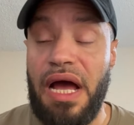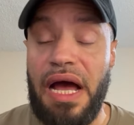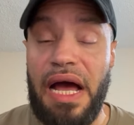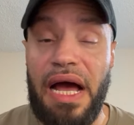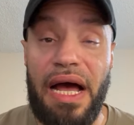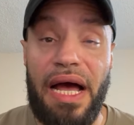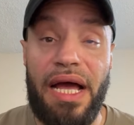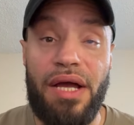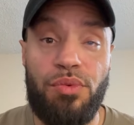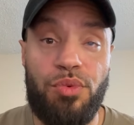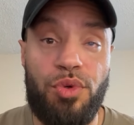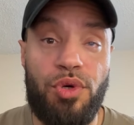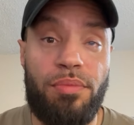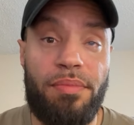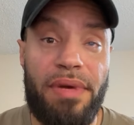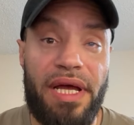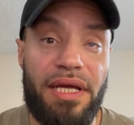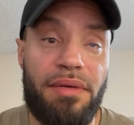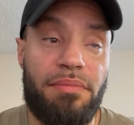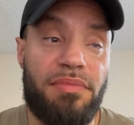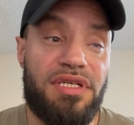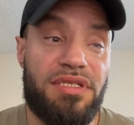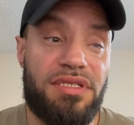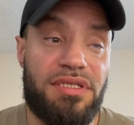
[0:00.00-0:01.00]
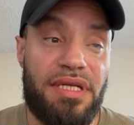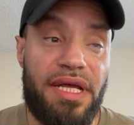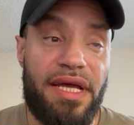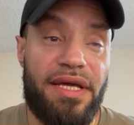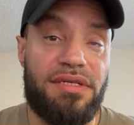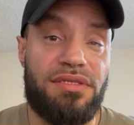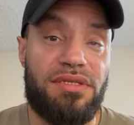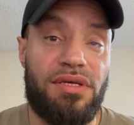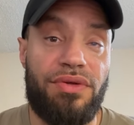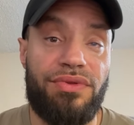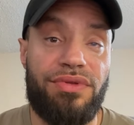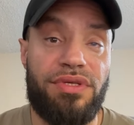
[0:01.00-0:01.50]
I will make
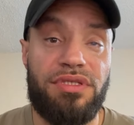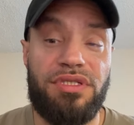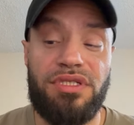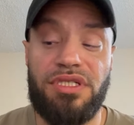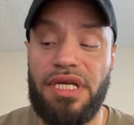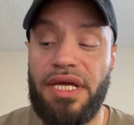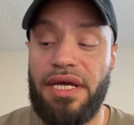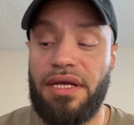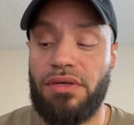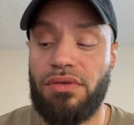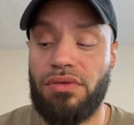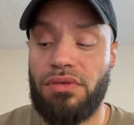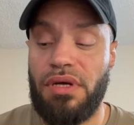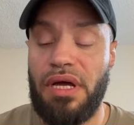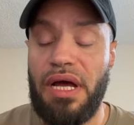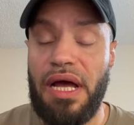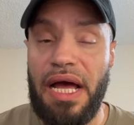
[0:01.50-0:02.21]
mistakes on this channel.